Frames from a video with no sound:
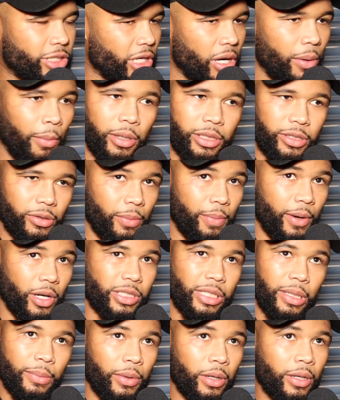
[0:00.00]
so much in
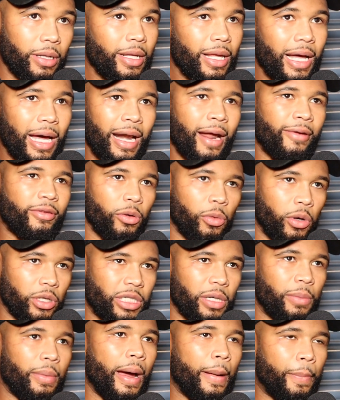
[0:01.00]
boxing, but I'd have to
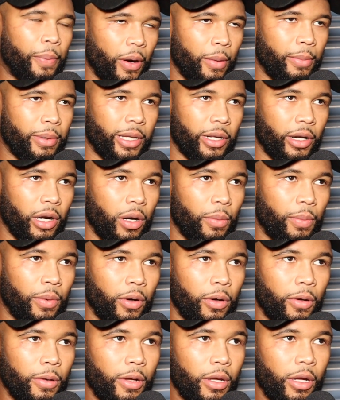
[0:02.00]
watch it back properly, you know.
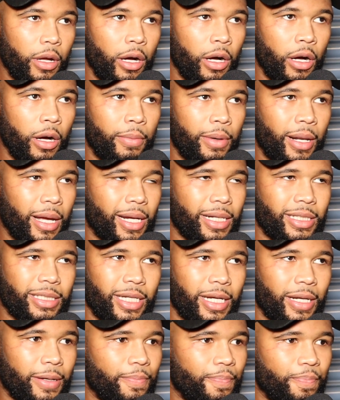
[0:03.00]
But like I
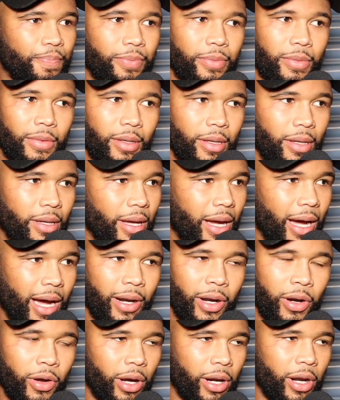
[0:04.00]
say, I
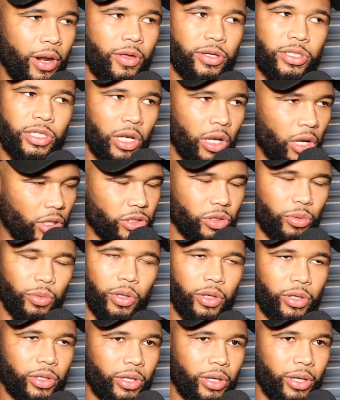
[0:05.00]
know there's a lot to
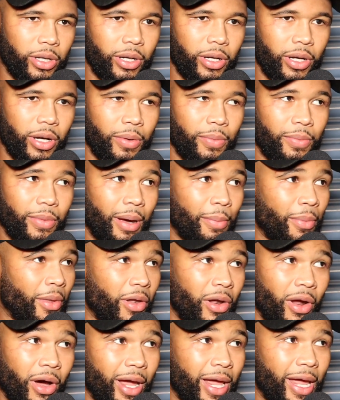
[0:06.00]
work on. I'm
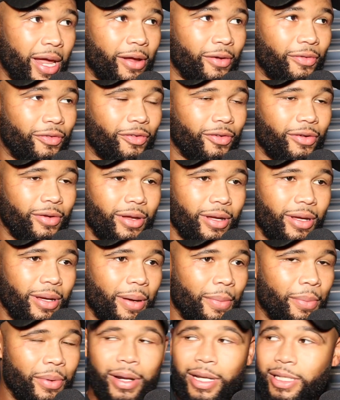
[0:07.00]
not naive,
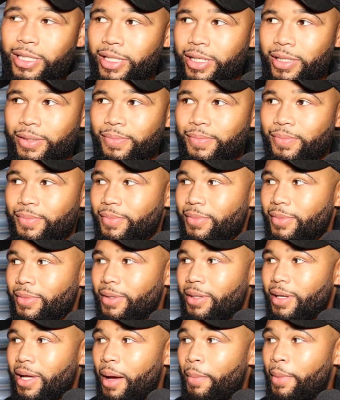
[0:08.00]
but listen,
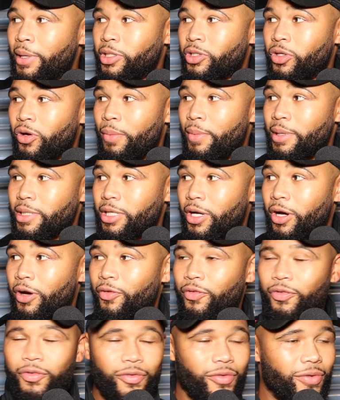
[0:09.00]
I'm enjoying
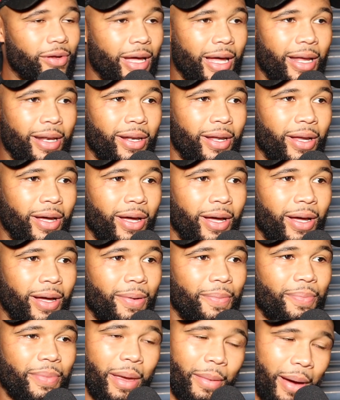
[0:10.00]
myself and
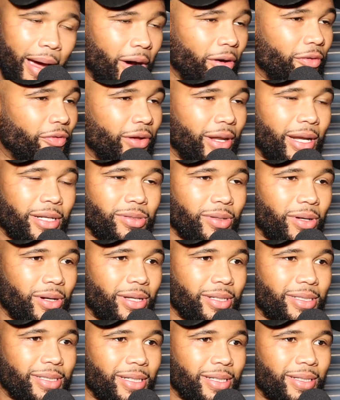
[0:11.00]
I'm healthy. That's all I
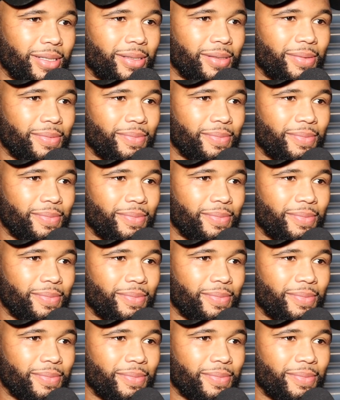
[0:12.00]
can say.